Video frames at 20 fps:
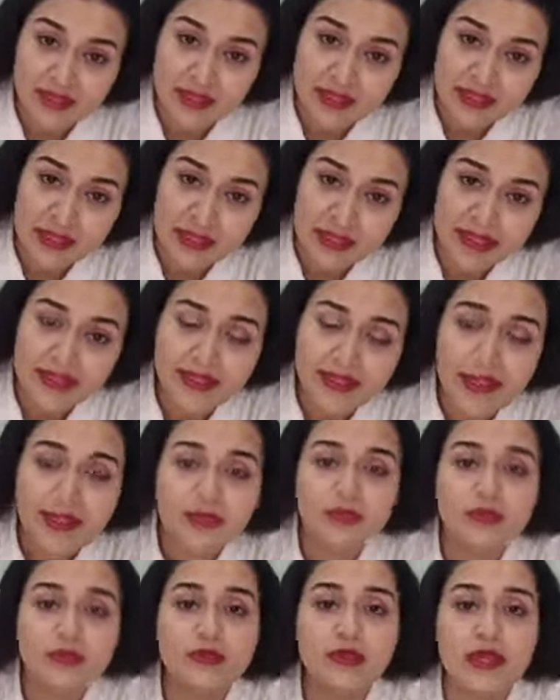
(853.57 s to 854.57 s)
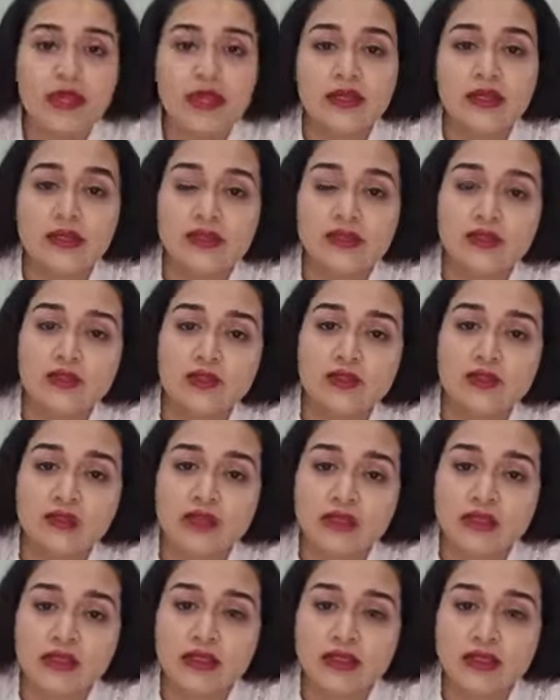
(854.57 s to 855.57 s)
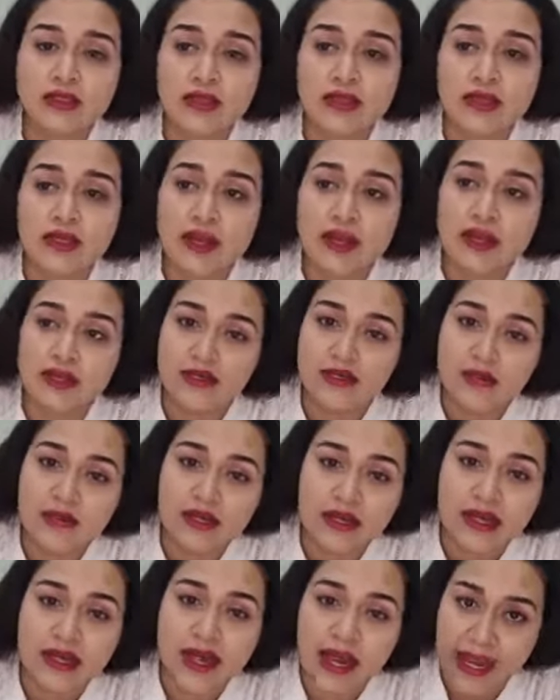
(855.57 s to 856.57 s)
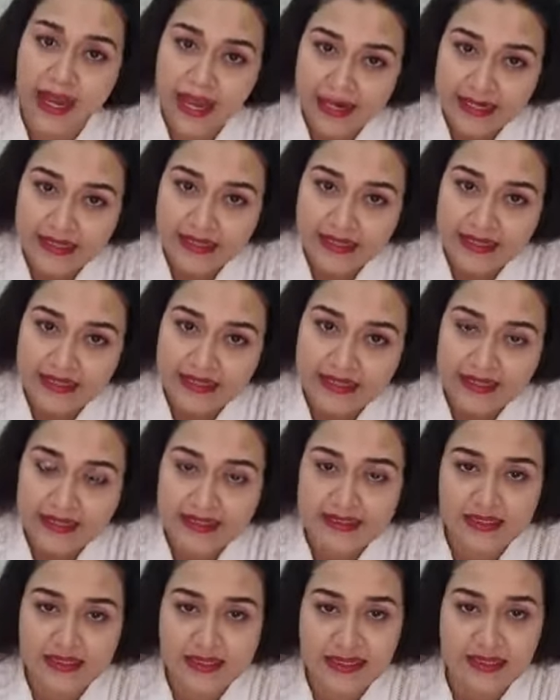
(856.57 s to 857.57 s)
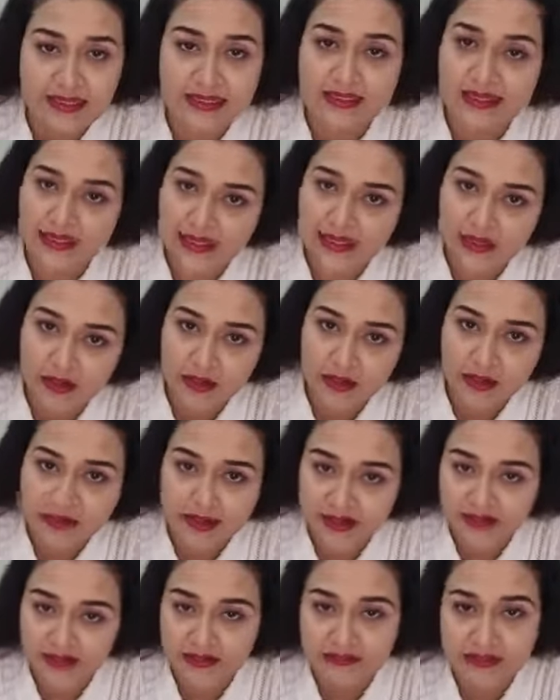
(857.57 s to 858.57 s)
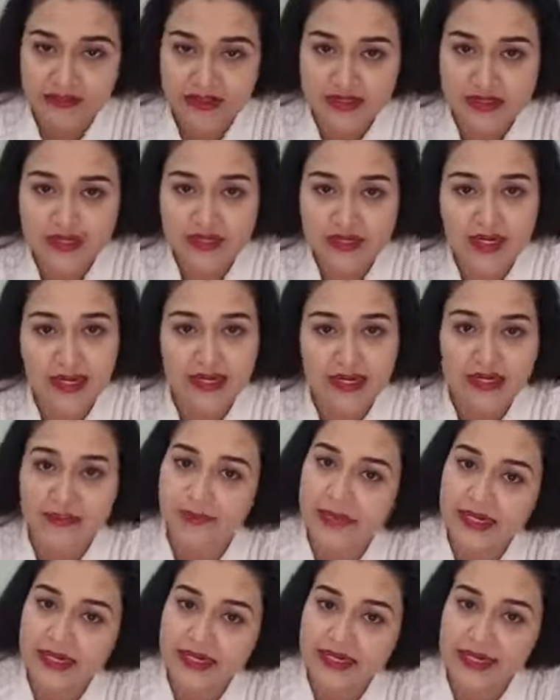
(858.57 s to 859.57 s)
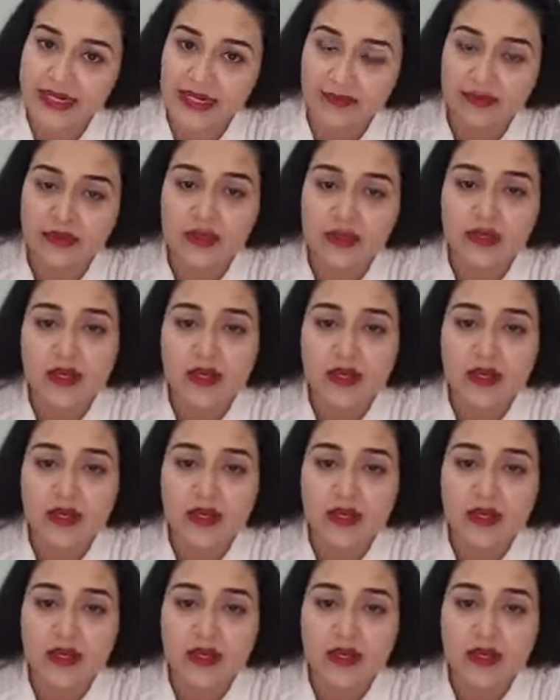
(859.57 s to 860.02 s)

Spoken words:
night time you can use your acne gels like retinoids and everything at bedtime.